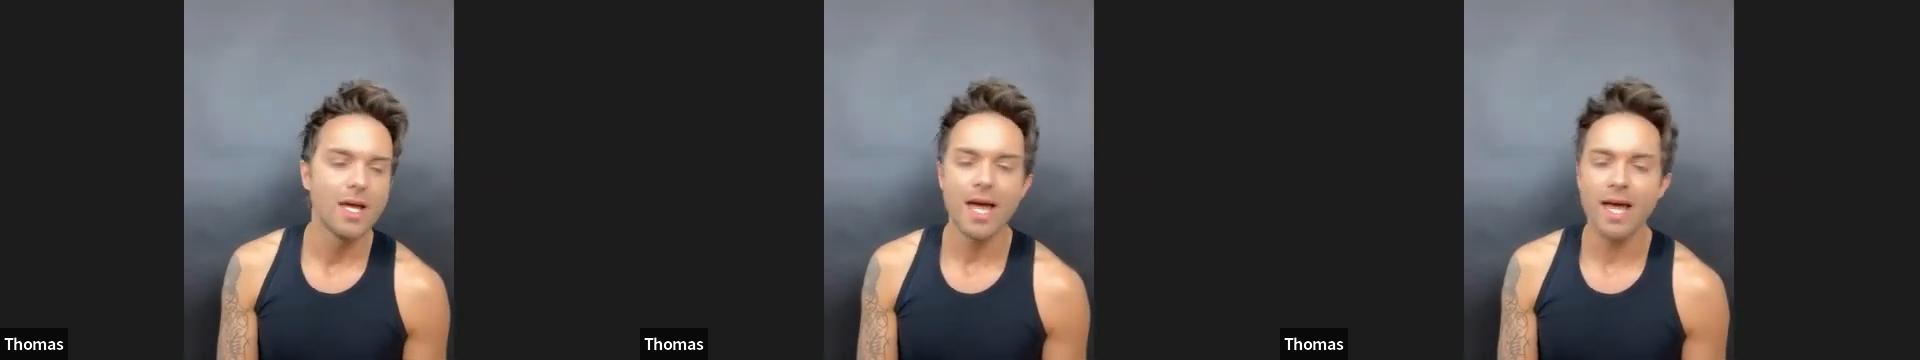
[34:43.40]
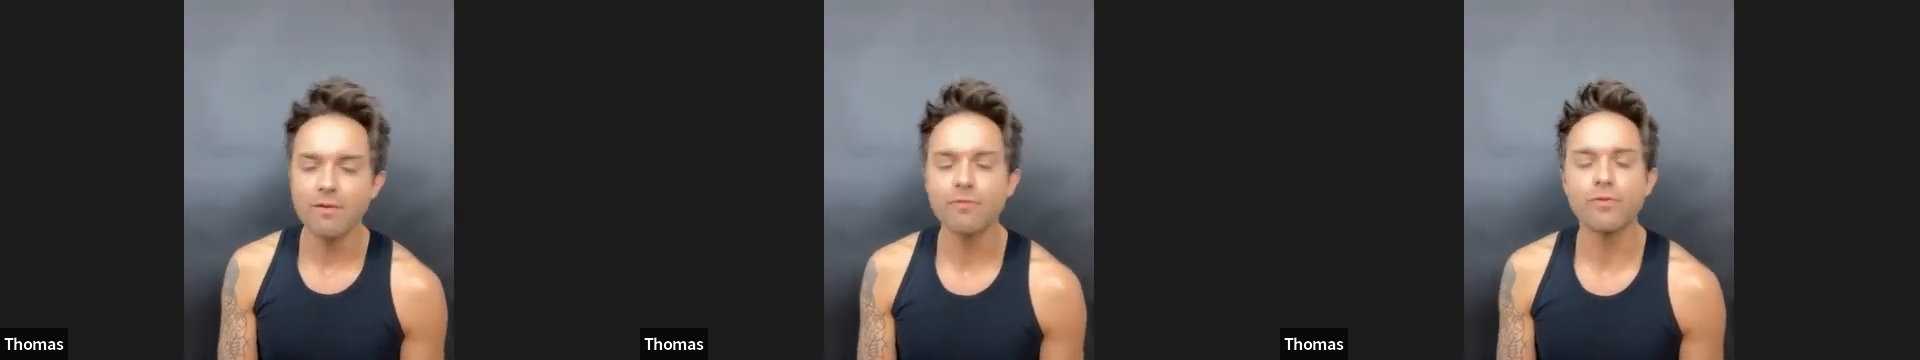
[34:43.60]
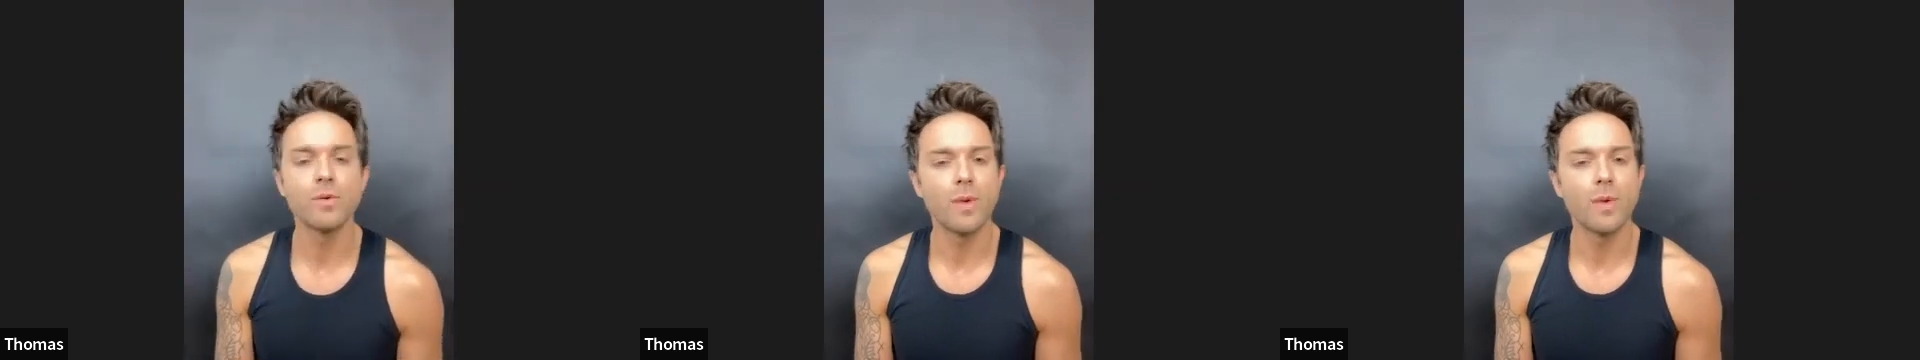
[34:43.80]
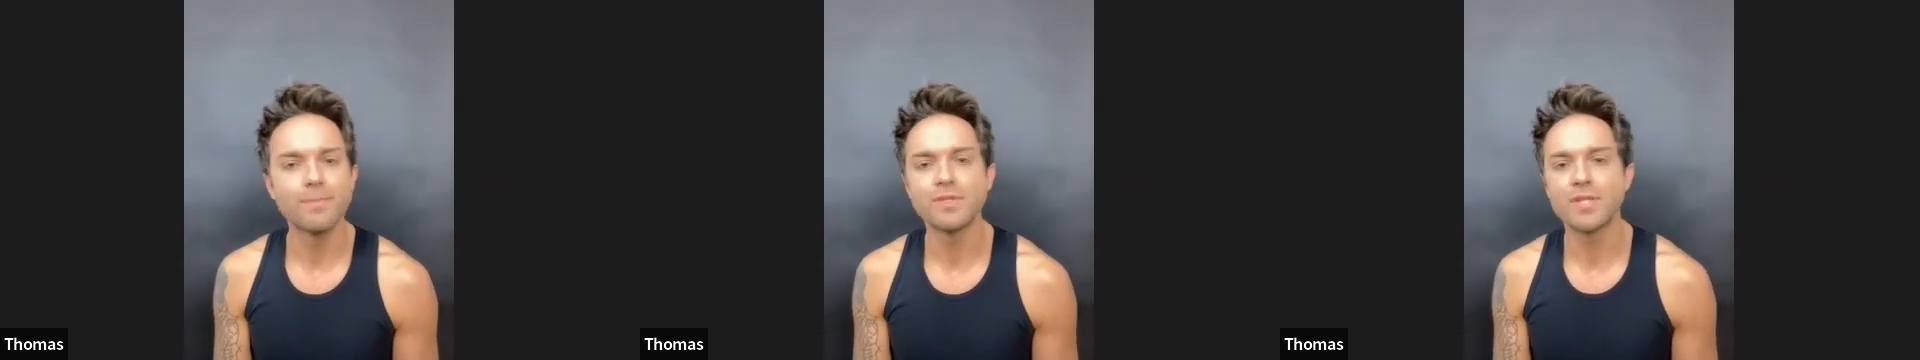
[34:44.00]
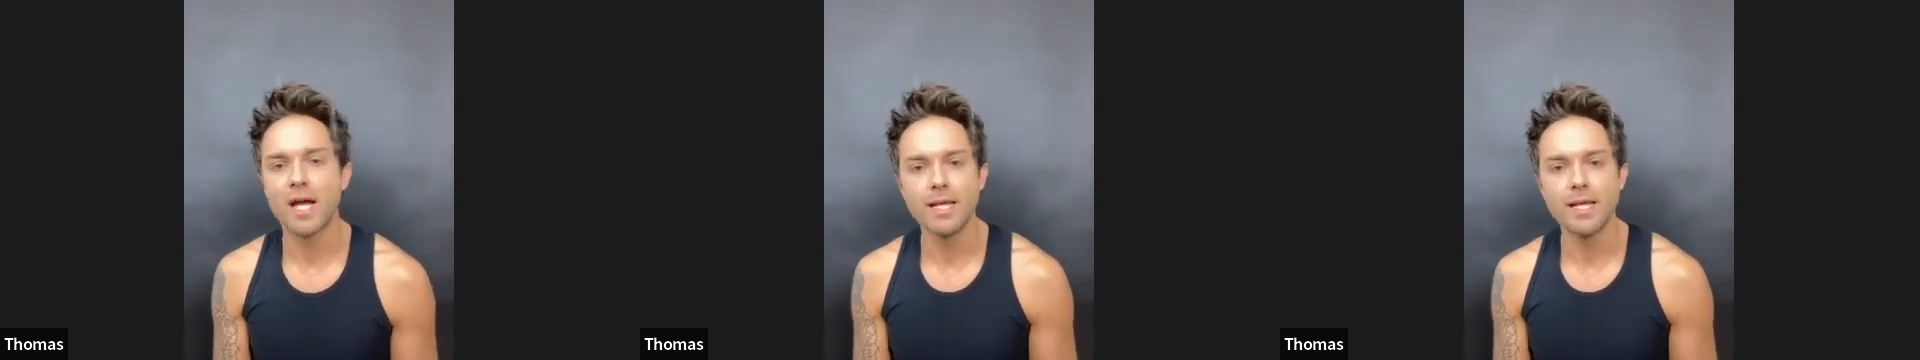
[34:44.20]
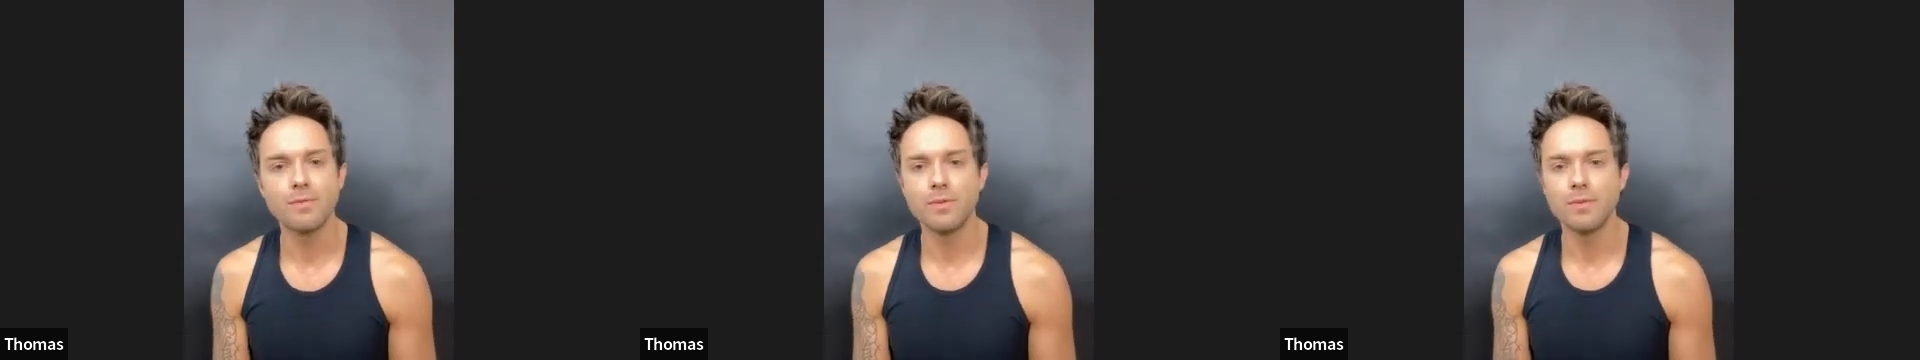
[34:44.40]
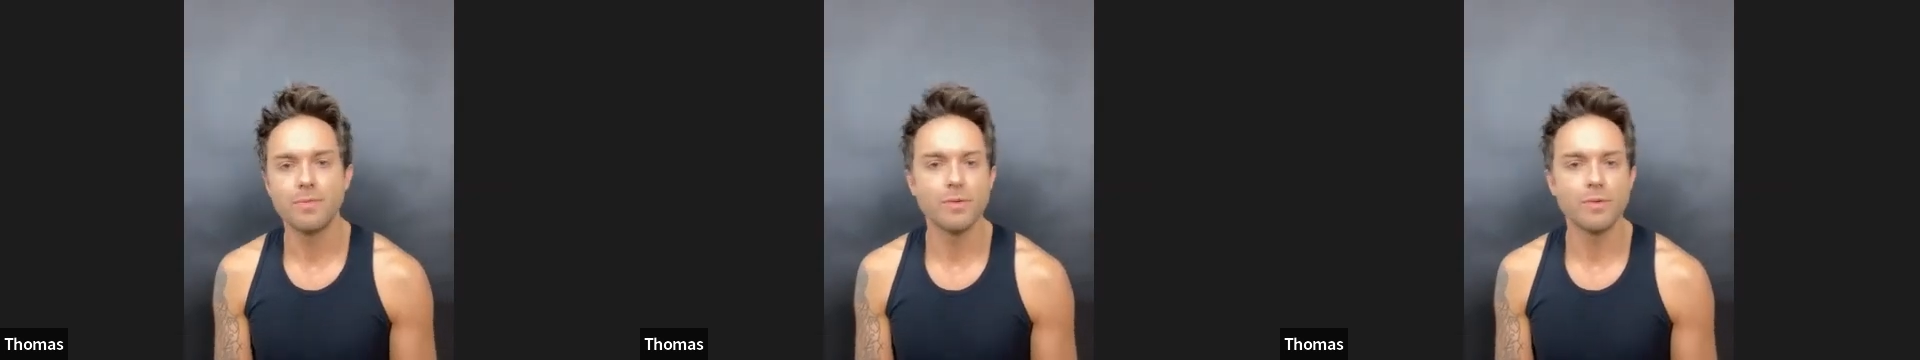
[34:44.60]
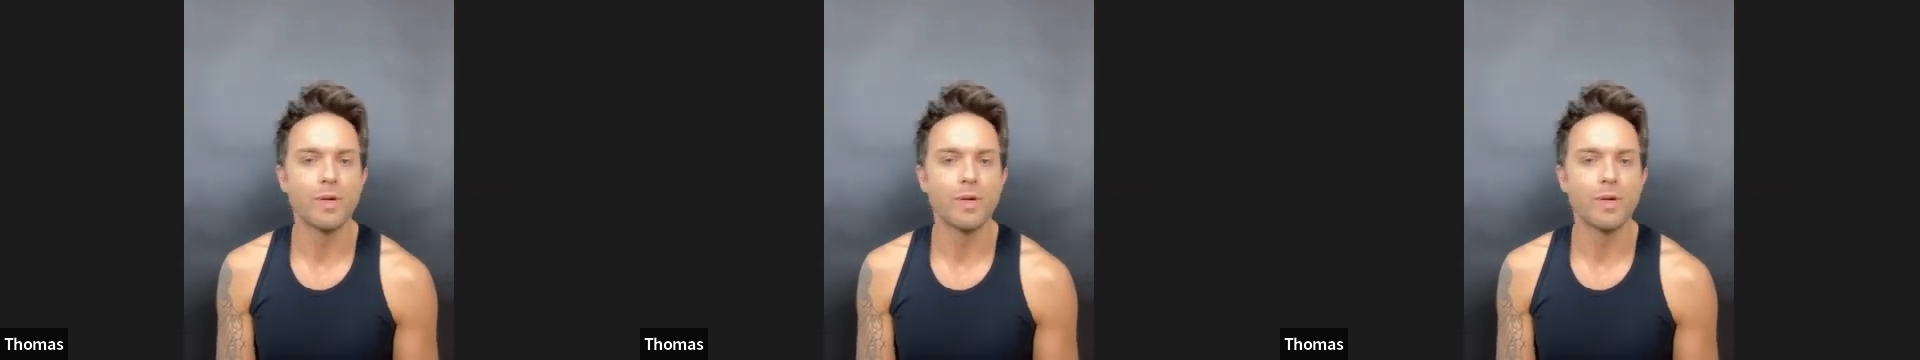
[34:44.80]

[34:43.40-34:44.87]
every website would be